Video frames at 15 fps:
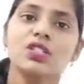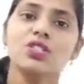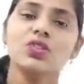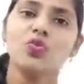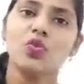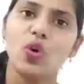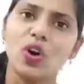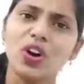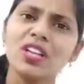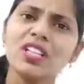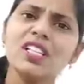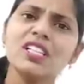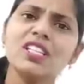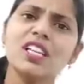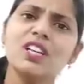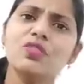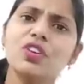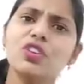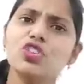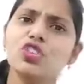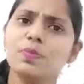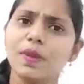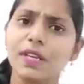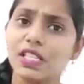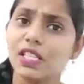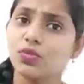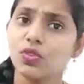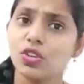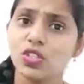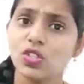So what is this invasive
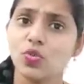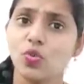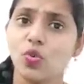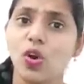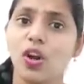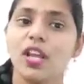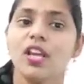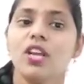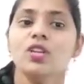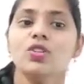species first of all?